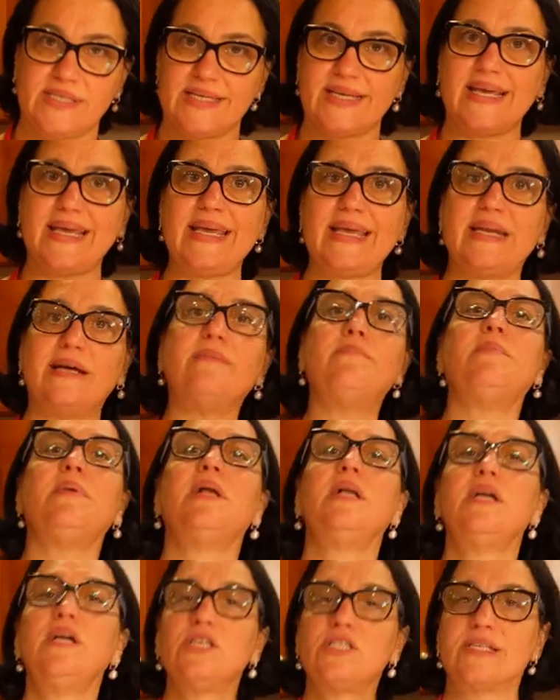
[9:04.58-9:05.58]
to eat them,
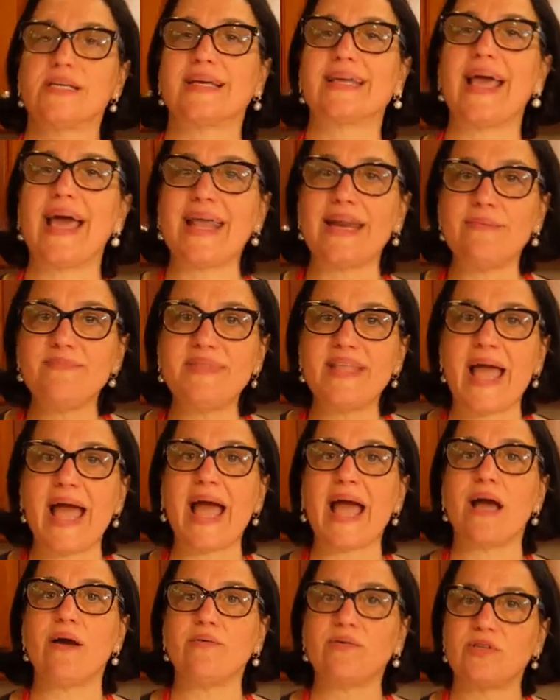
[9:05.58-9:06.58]
to get them
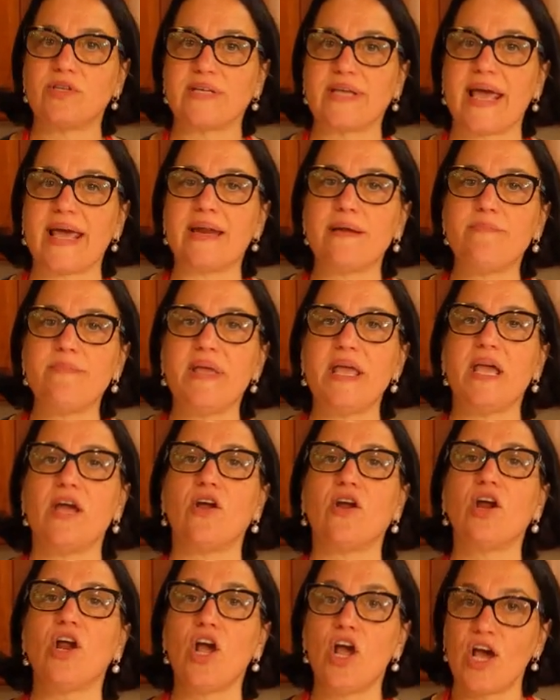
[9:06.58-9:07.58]
down, to get them
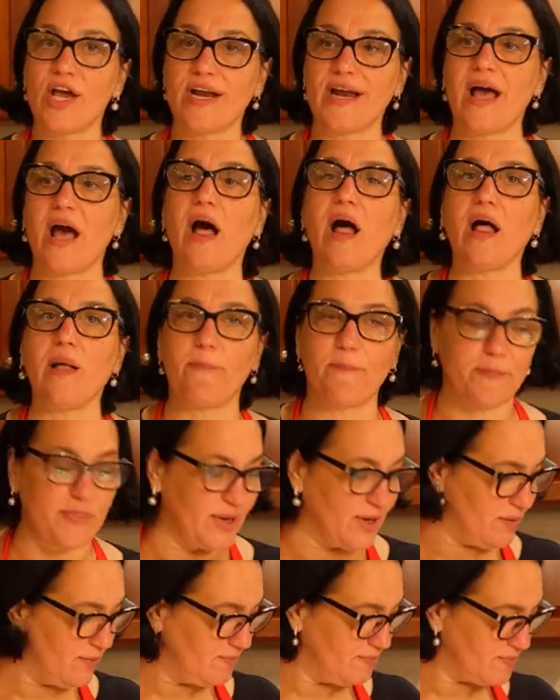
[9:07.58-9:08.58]
here, to help
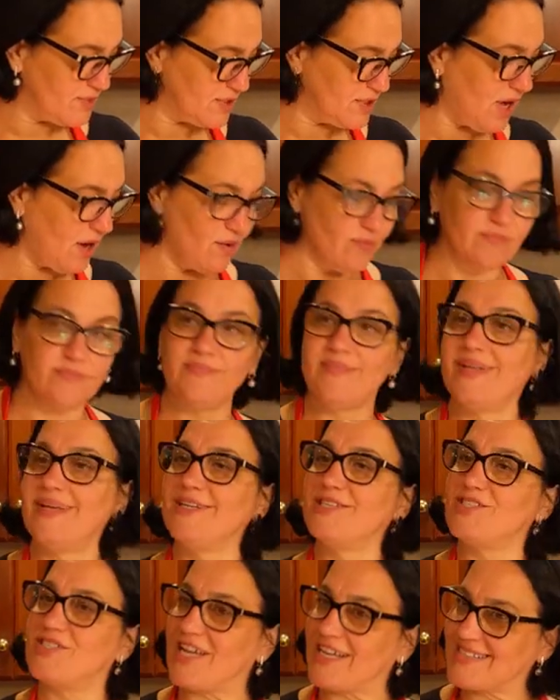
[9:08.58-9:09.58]
you. So,
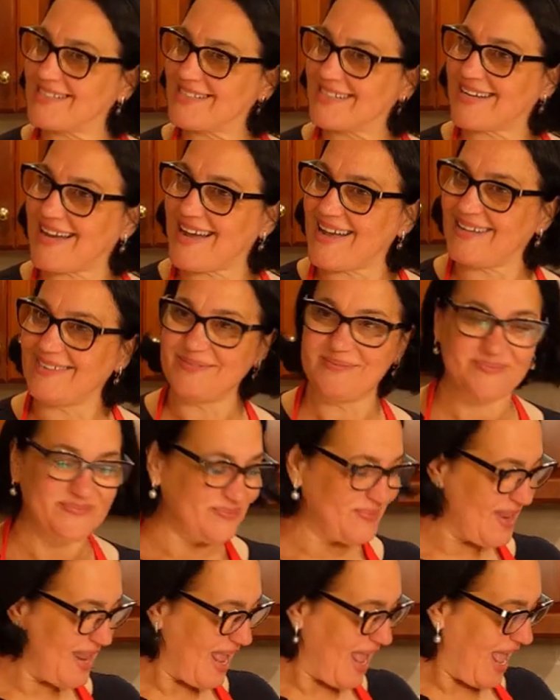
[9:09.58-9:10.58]
Jessica,
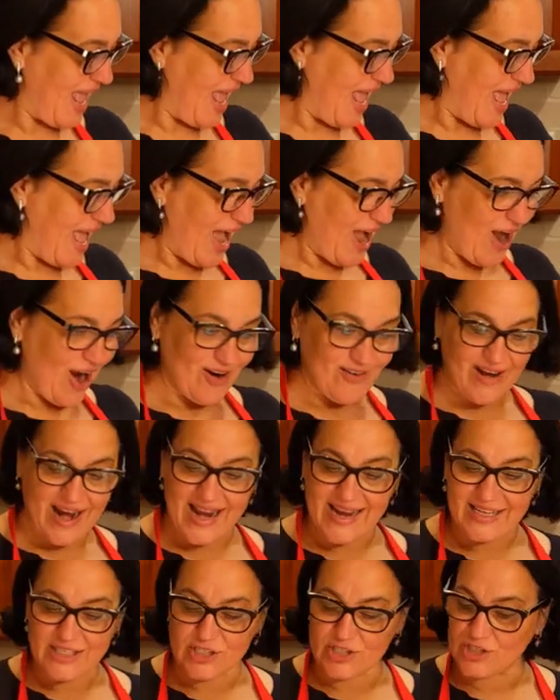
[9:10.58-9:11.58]
all
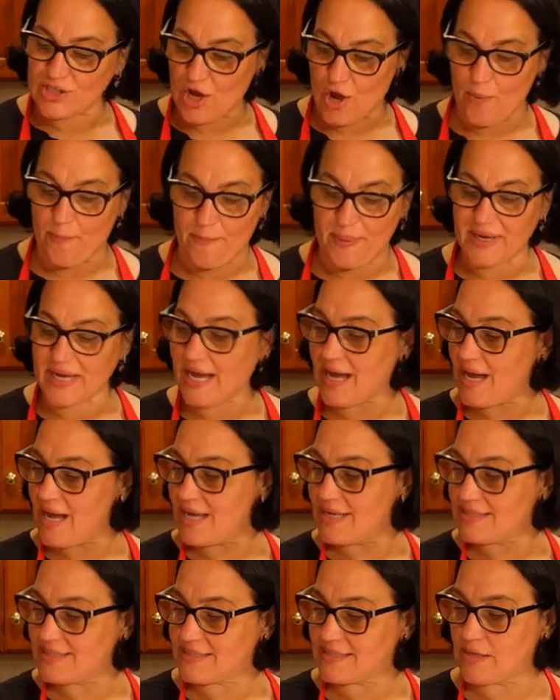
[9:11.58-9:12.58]
right? So,
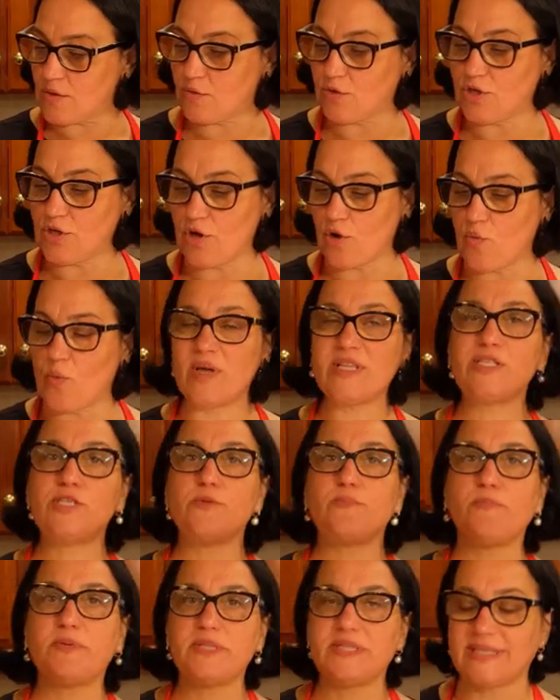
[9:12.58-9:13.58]
because, you know, once
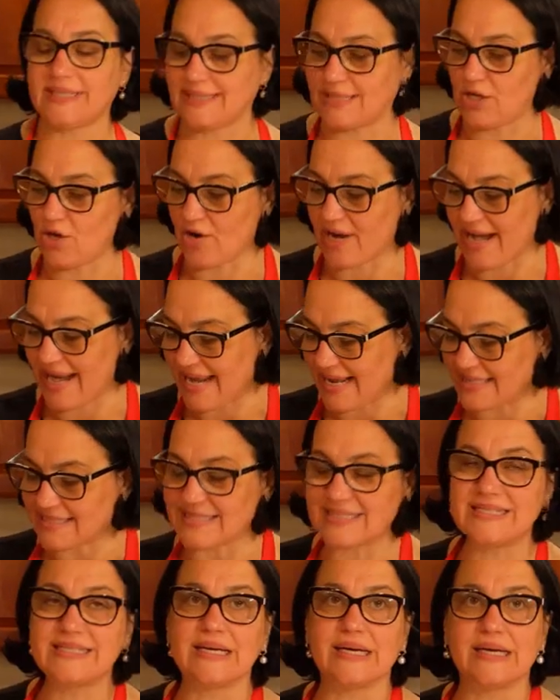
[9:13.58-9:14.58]
you put your hands
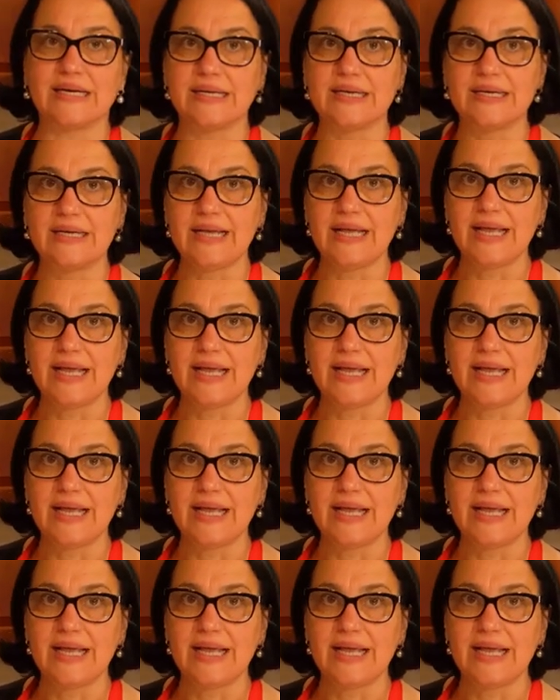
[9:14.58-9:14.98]
in the